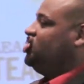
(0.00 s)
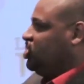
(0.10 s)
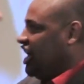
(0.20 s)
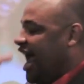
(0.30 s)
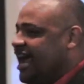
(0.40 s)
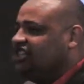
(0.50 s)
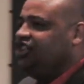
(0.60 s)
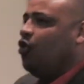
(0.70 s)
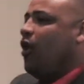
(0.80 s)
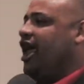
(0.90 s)

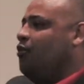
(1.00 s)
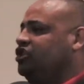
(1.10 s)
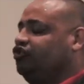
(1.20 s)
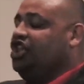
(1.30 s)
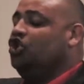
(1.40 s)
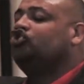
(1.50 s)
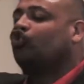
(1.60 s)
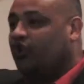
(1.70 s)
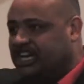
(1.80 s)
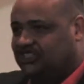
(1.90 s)
changing the way in which we use
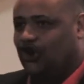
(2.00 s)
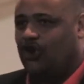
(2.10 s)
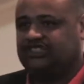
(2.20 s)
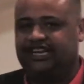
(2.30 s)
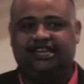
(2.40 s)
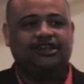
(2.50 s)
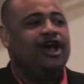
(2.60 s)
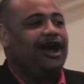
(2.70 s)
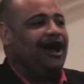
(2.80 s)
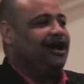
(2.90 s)
resources,
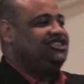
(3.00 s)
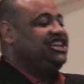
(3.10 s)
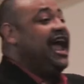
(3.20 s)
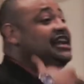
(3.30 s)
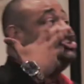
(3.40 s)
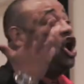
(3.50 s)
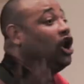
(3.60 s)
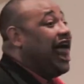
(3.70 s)
changing our